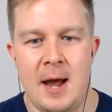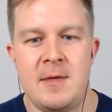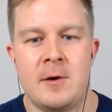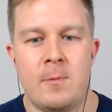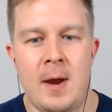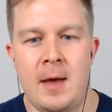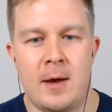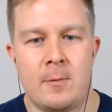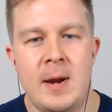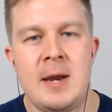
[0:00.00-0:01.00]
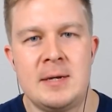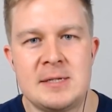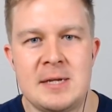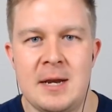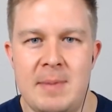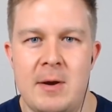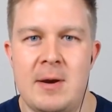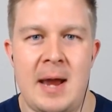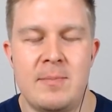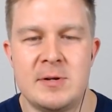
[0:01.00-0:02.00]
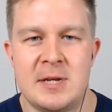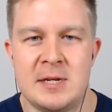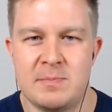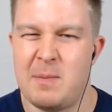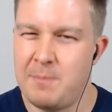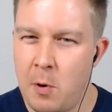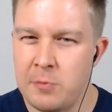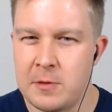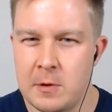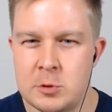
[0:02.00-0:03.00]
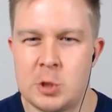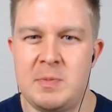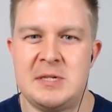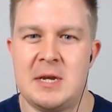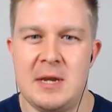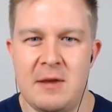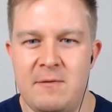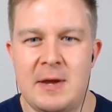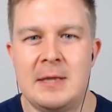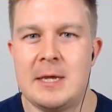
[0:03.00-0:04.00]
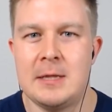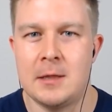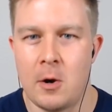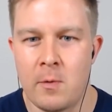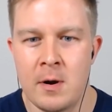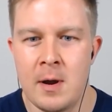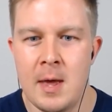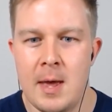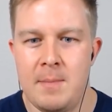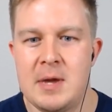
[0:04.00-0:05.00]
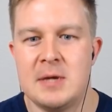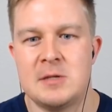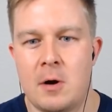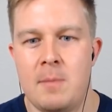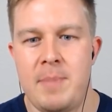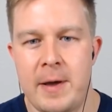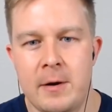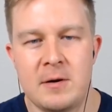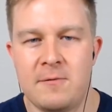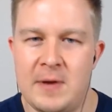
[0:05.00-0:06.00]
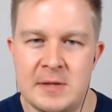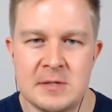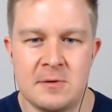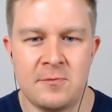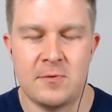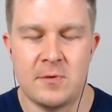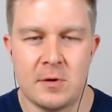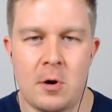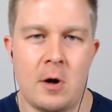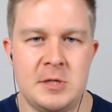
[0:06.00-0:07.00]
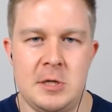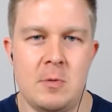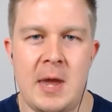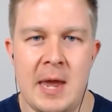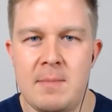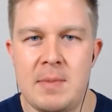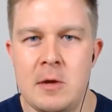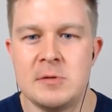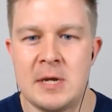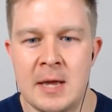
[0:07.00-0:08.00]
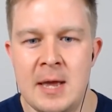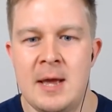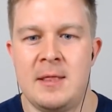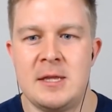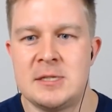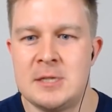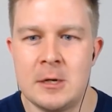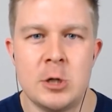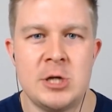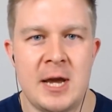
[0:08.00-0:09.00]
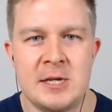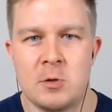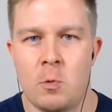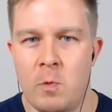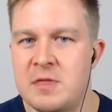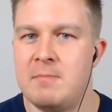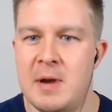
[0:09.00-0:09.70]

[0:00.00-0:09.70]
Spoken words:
and then Radiant Destiny in about 9%, but both of those should be significantly lower because there are better defensive cards that you can be using that synergize with